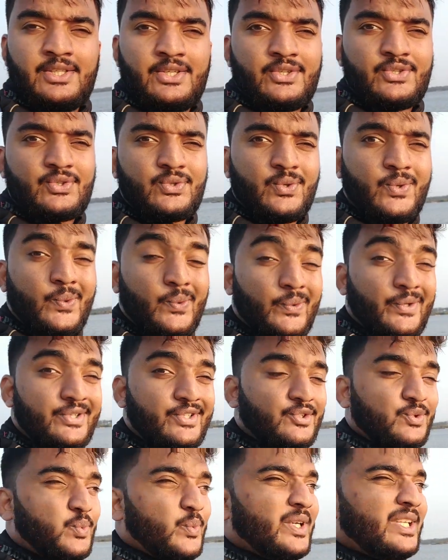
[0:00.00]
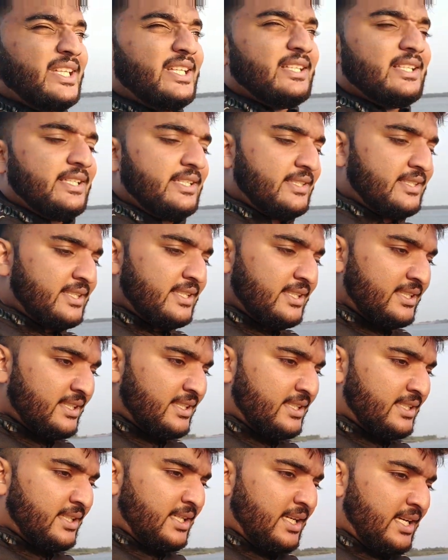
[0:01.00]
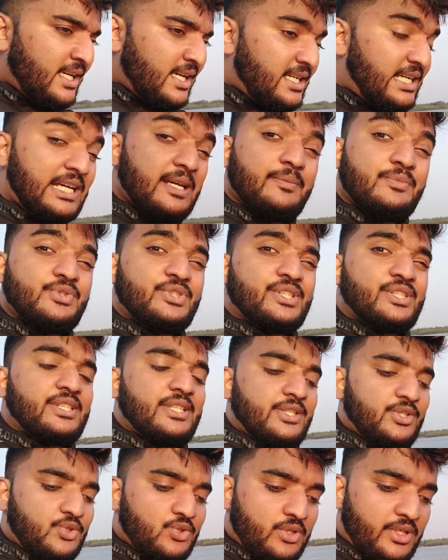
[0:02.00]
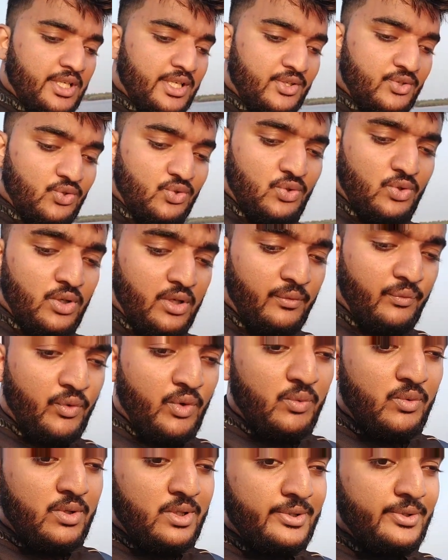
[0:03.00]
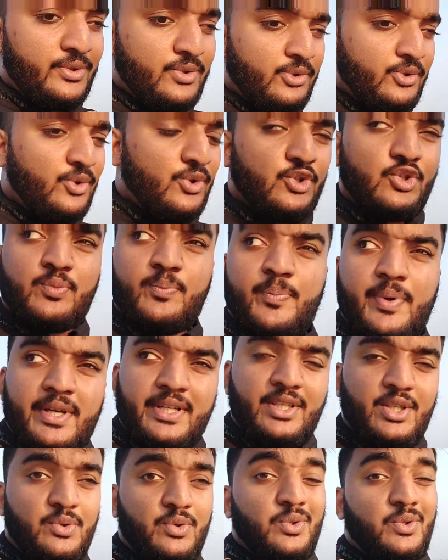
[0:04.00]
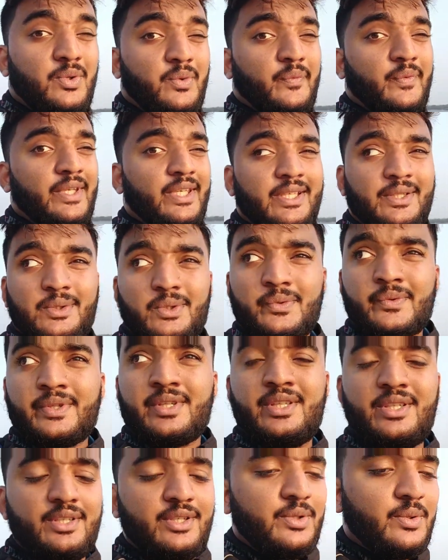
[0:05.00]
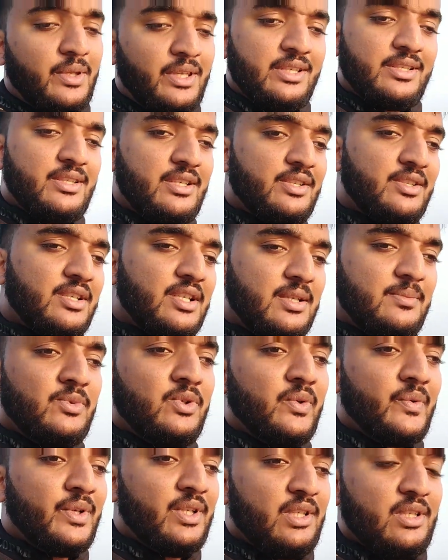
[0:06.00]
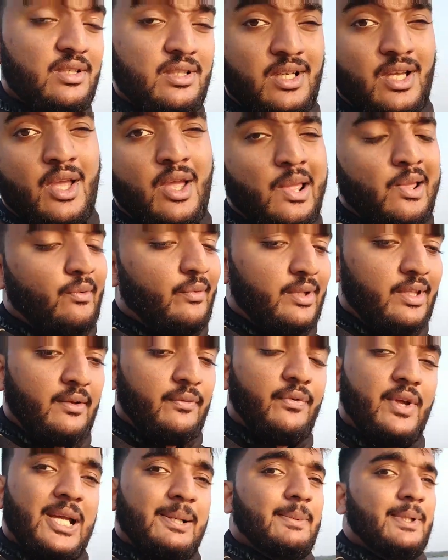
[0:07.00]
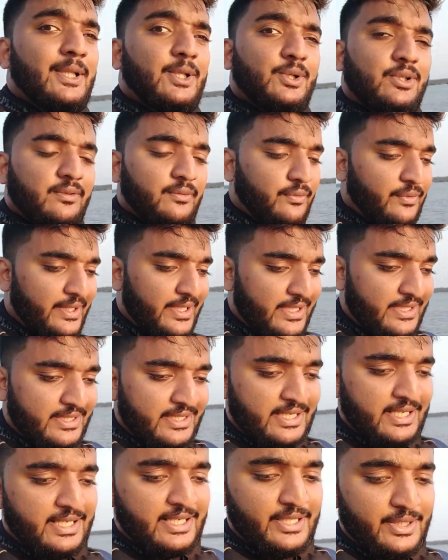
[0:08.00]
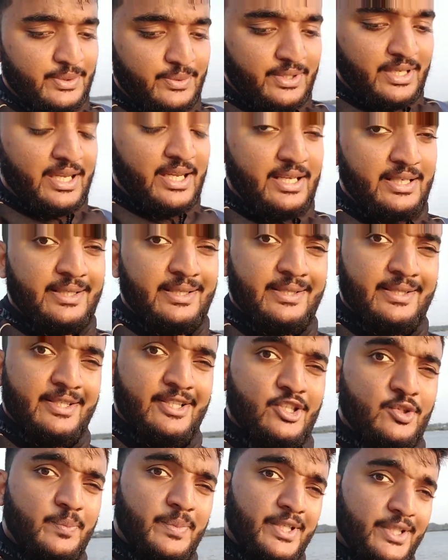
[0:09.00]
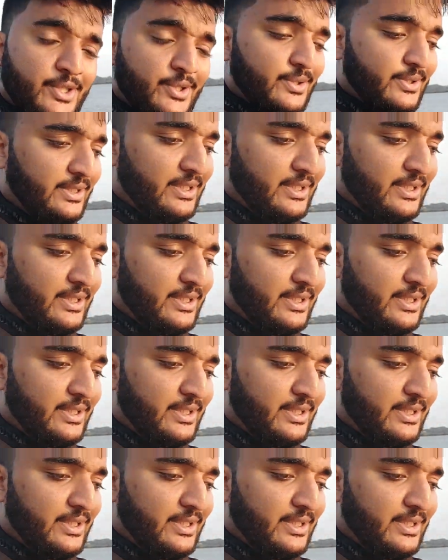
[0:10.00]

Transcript: so it's very nice I'm just enjoying so if you want to spend your weekend over here you can just come over here with your family or friends and you can uh, spend your